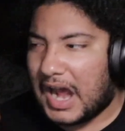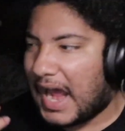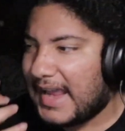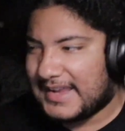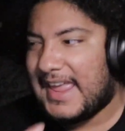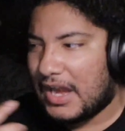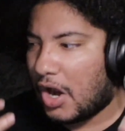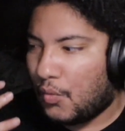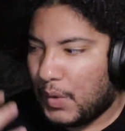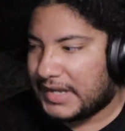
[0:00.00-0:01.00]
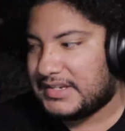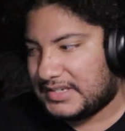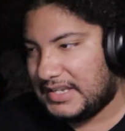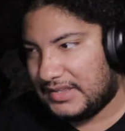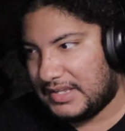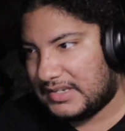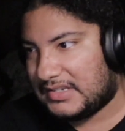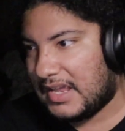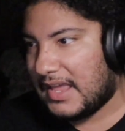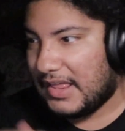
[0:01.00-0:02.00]
I cannot wait to see
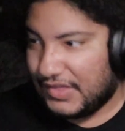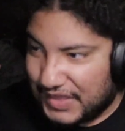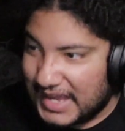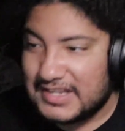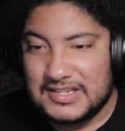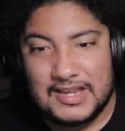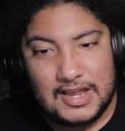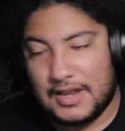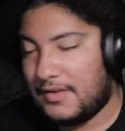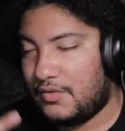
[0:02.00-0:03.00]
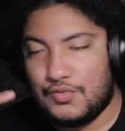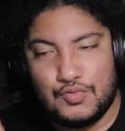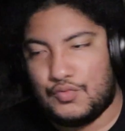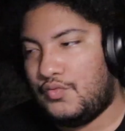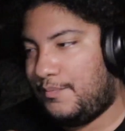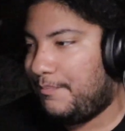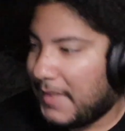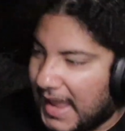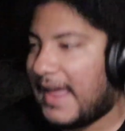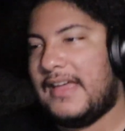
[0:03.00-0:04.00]
this. This, ooh,
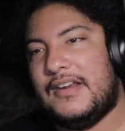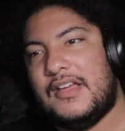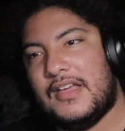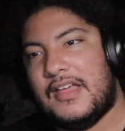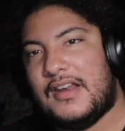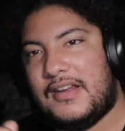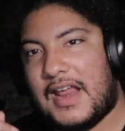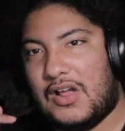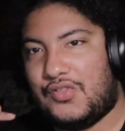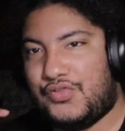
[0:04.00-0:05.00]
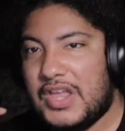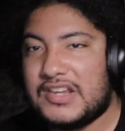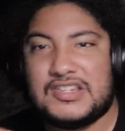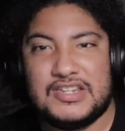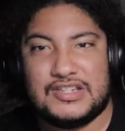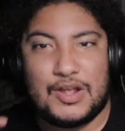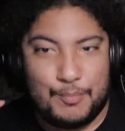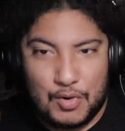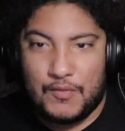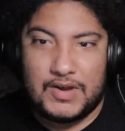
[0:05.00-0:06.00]
man. Now, this is a
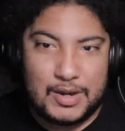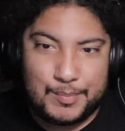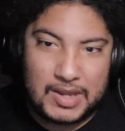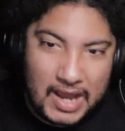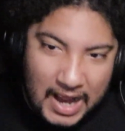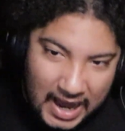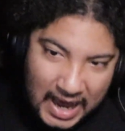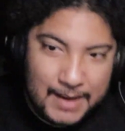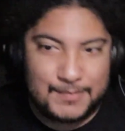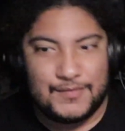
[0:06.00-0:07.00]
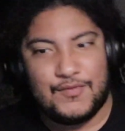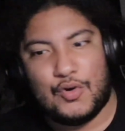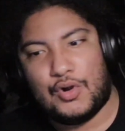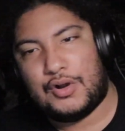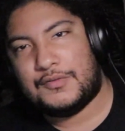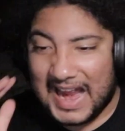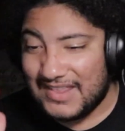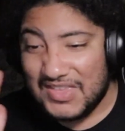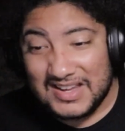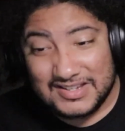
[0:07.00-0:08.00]
movie to be hyped for.
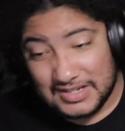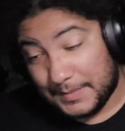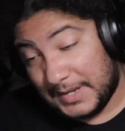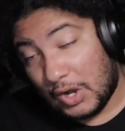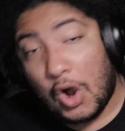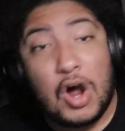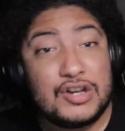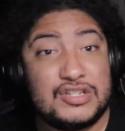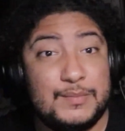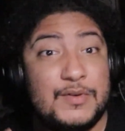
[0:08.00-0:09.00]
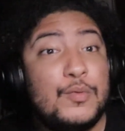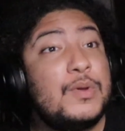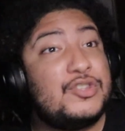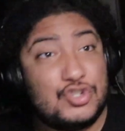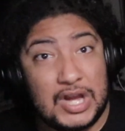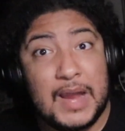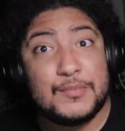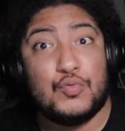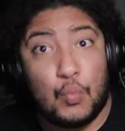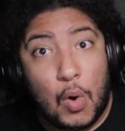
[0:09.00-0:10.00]
I think this is going to be awesome. With
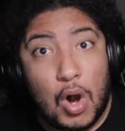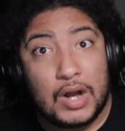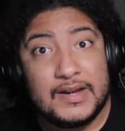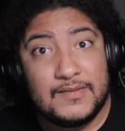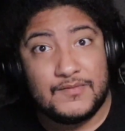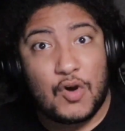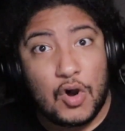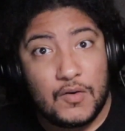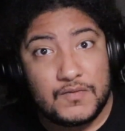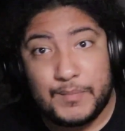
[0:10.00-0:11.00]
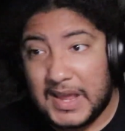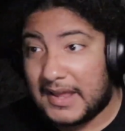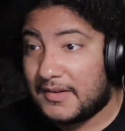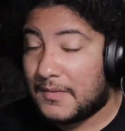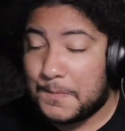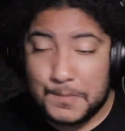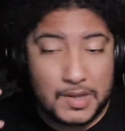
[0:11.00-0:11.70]
James Wan involved, man.